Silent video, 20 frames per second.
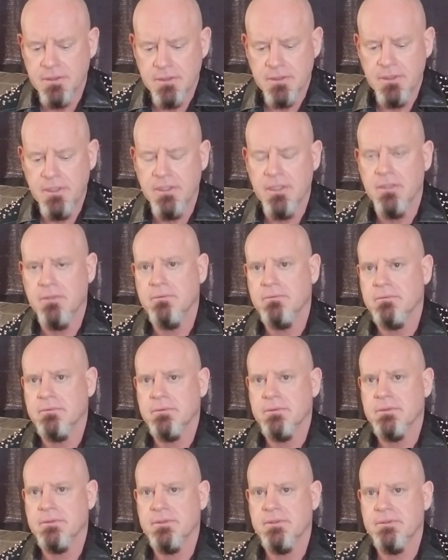you know,
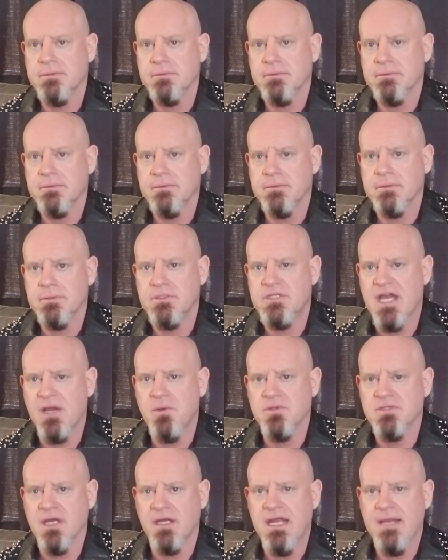
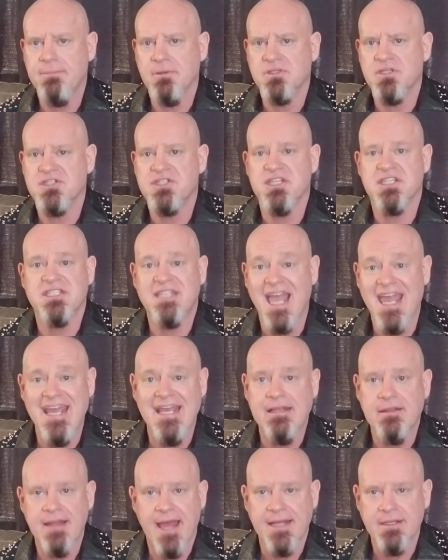Jack was unable to
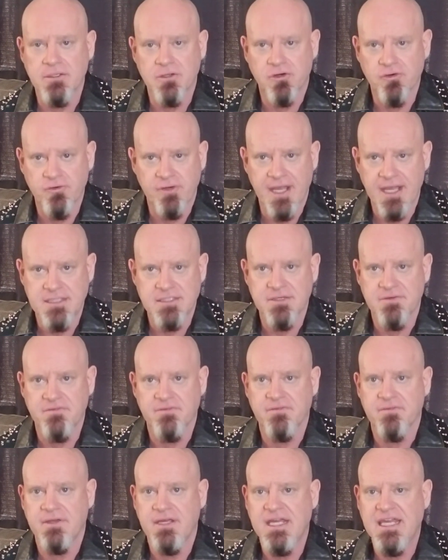sustain that
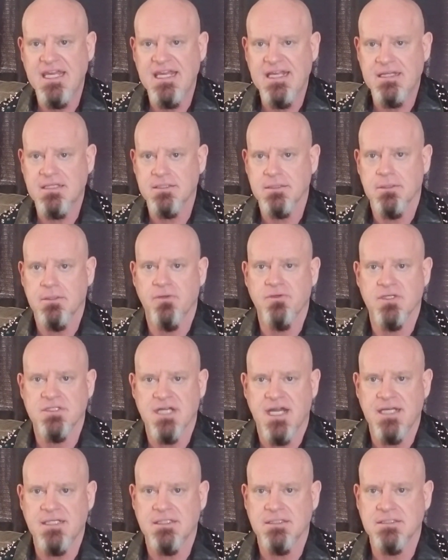creative heat on the
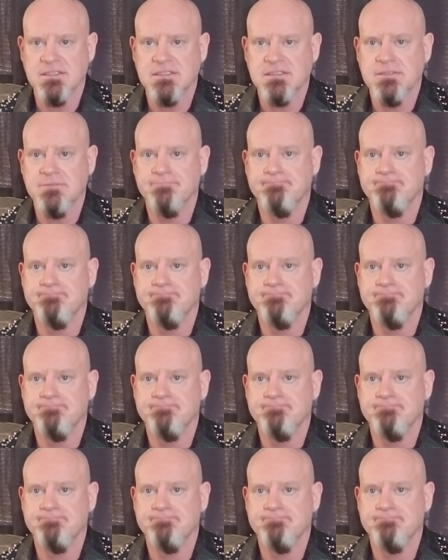titles.